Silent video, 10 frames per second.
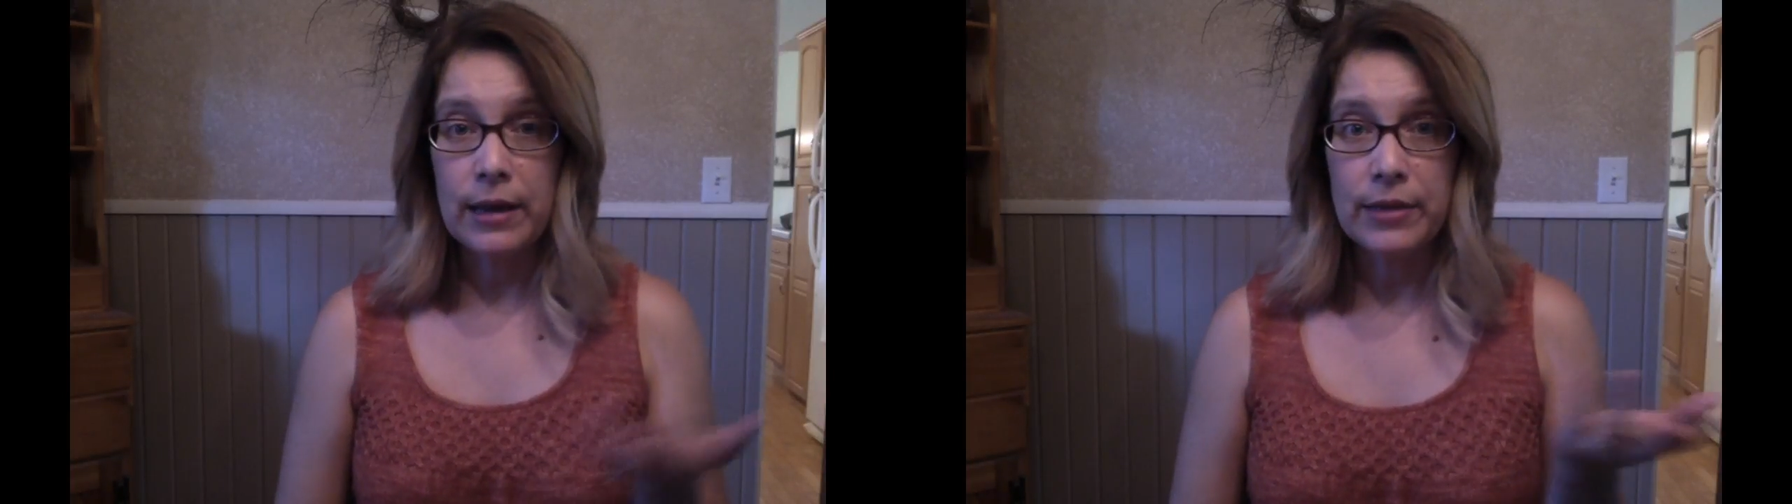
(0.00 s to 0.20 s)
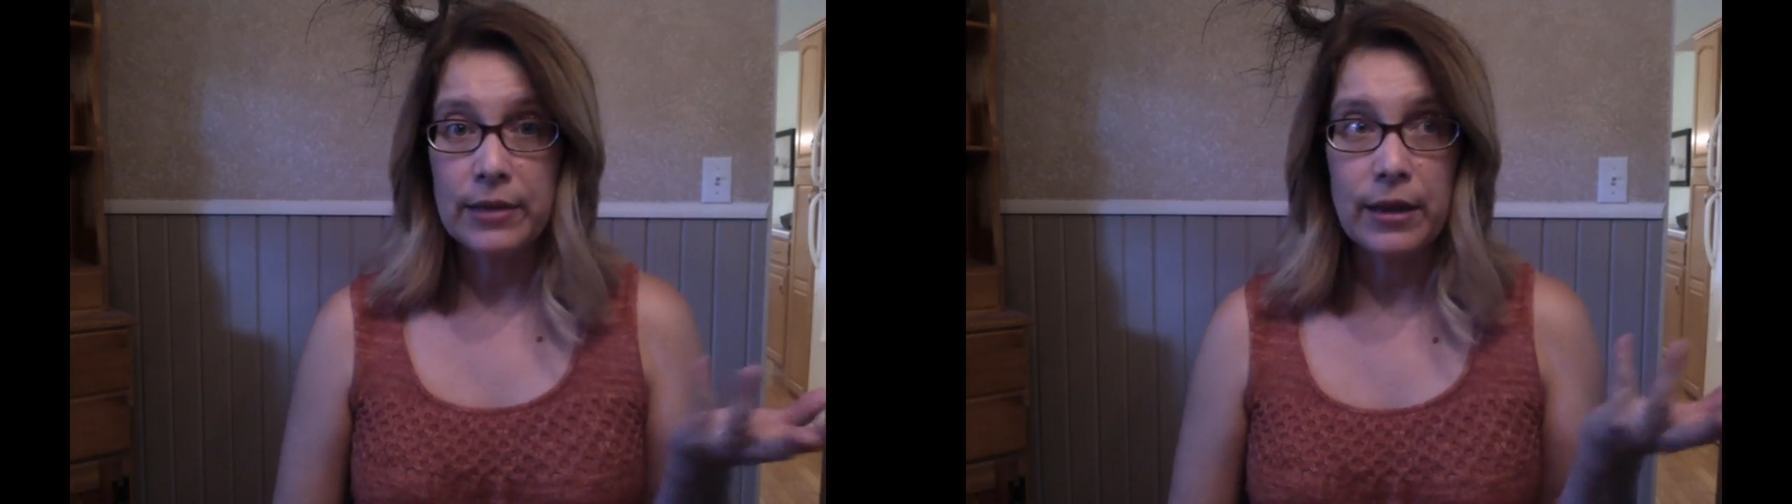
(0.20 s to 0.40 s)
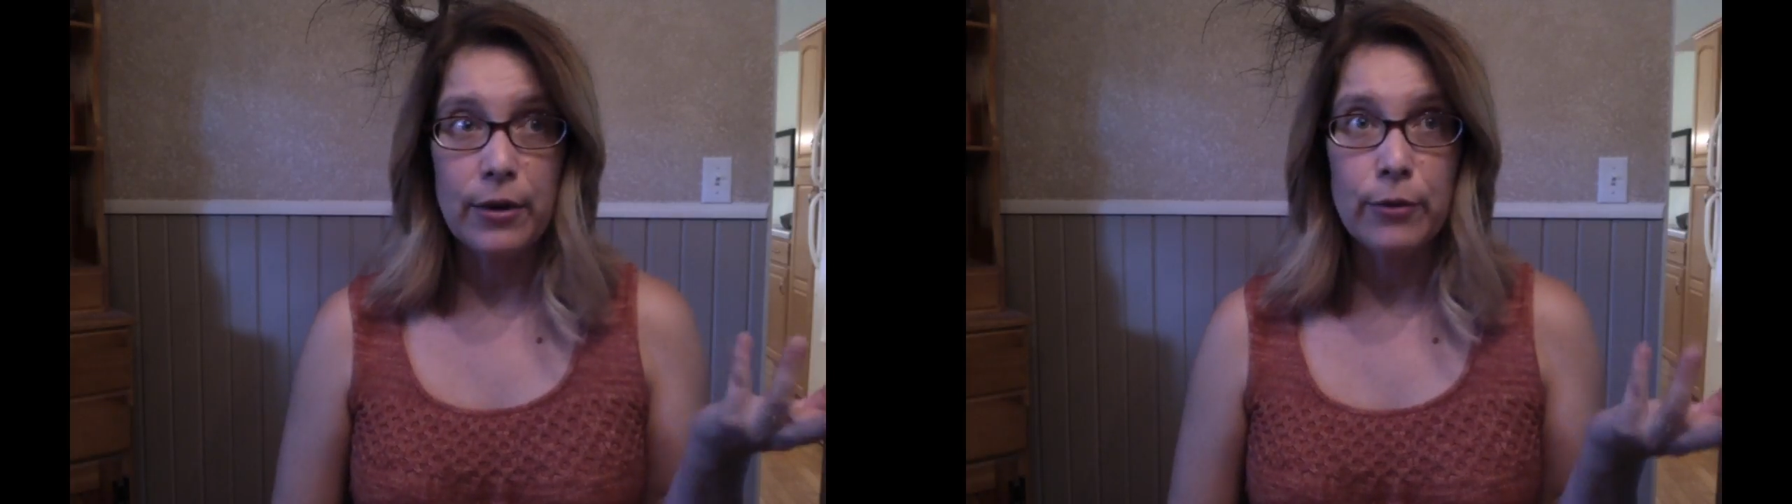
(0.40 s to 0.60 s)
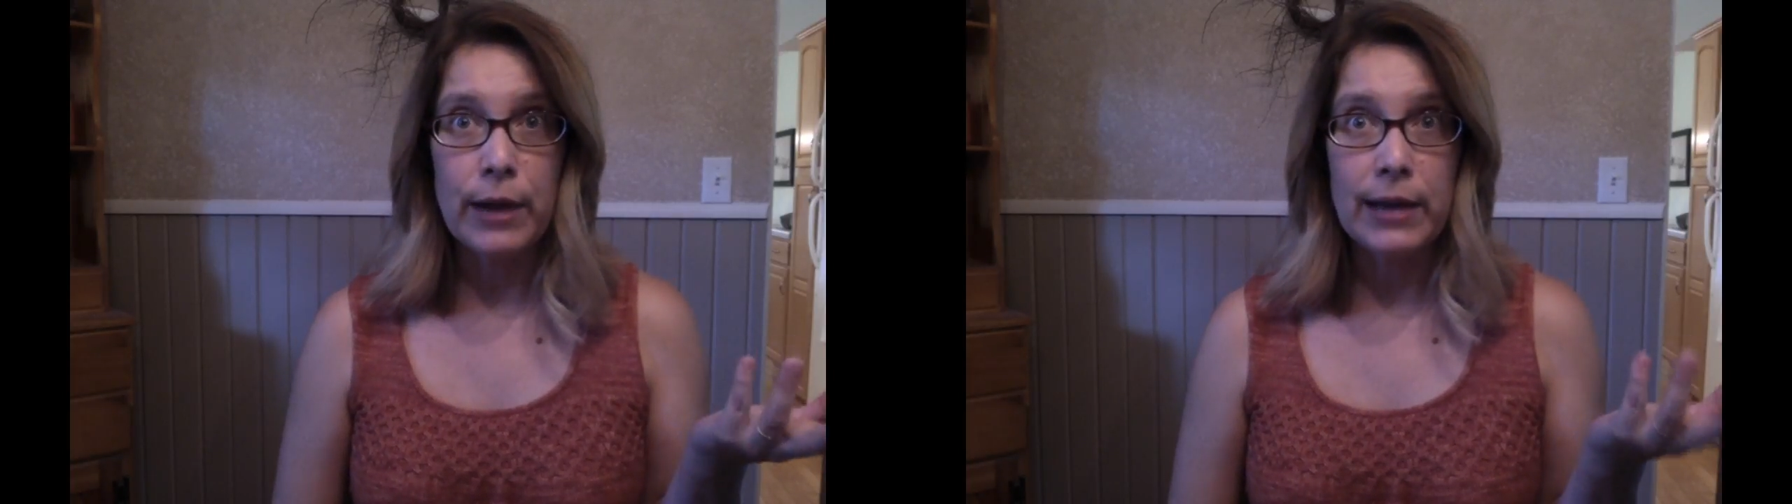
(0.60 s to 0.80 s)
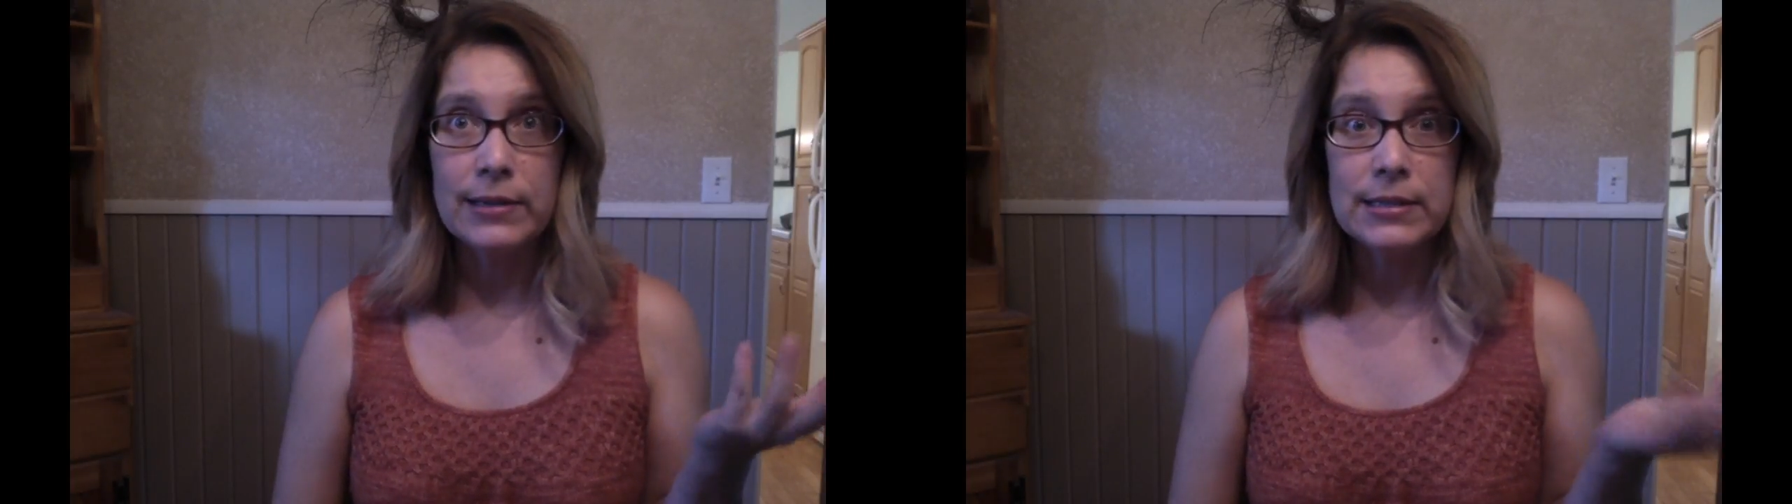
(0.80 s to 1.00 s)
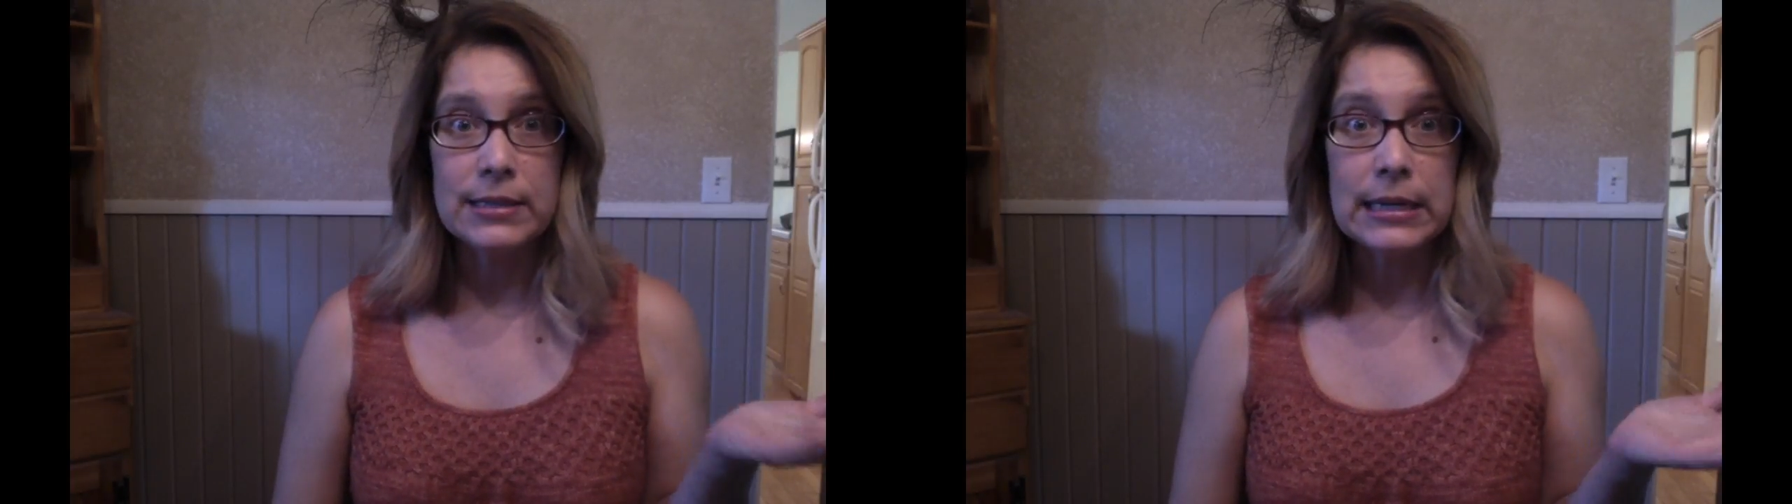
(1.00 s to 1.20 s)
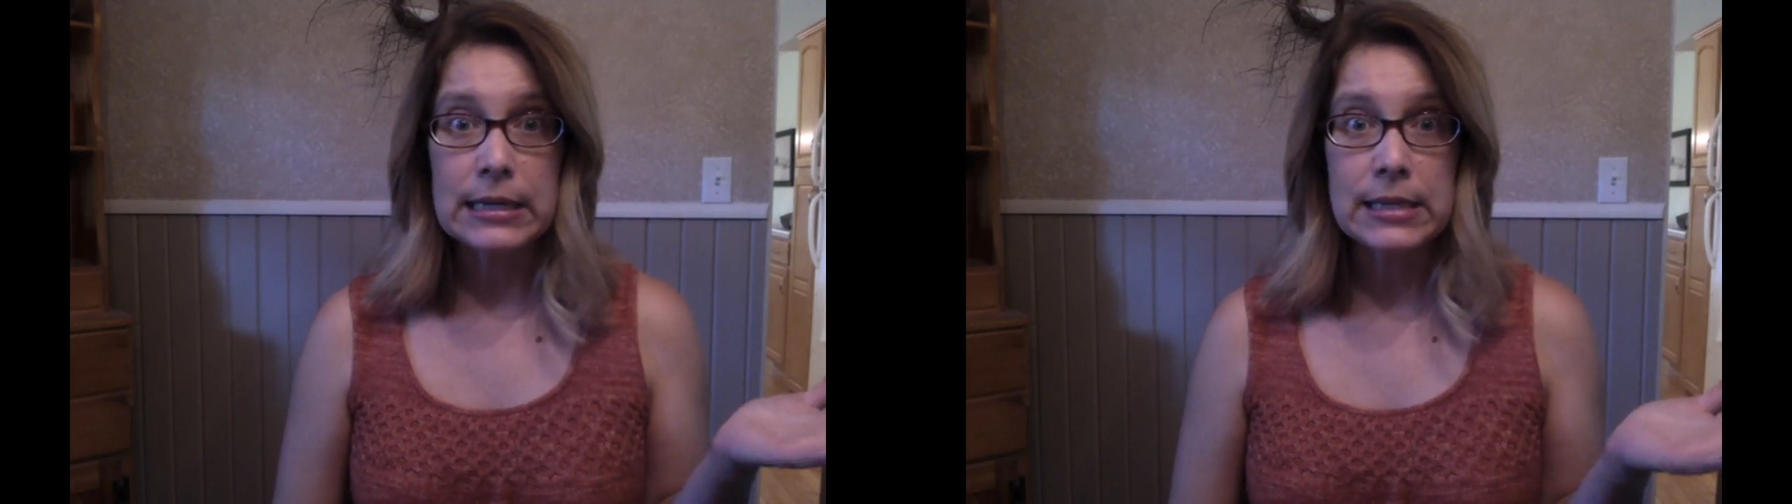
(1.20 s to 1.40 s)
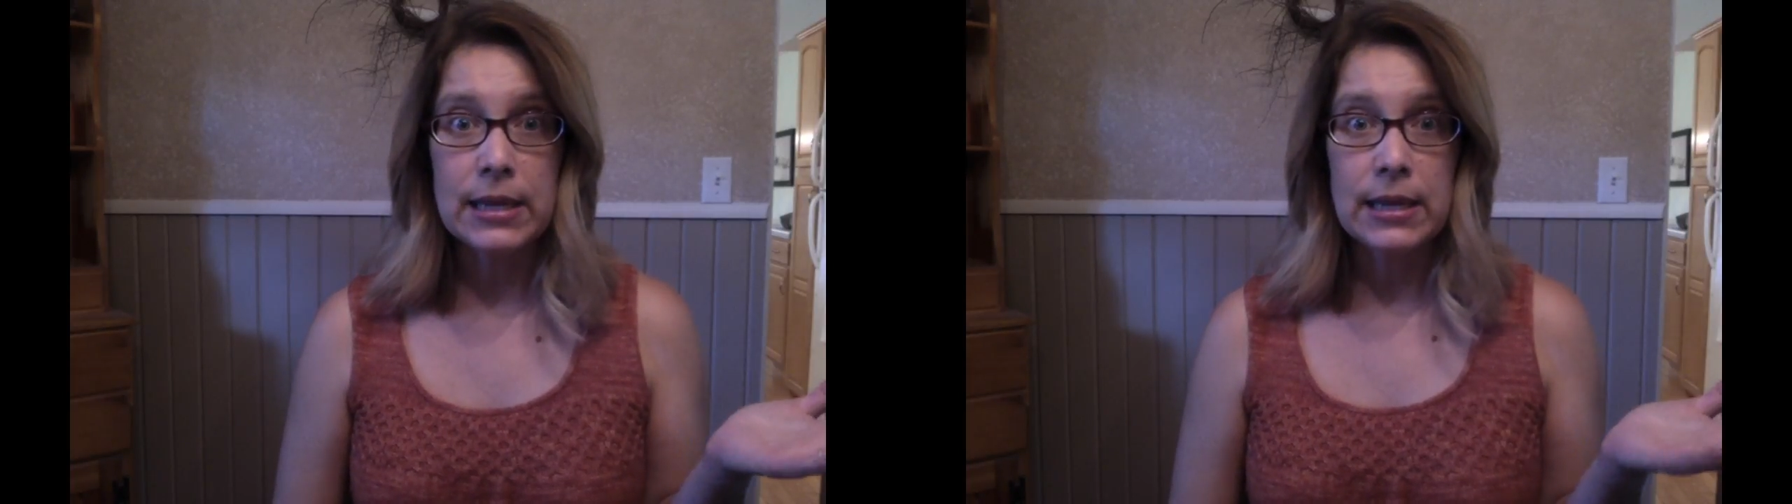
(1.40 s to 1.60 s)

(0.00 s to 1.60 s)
I think they are ranked 6th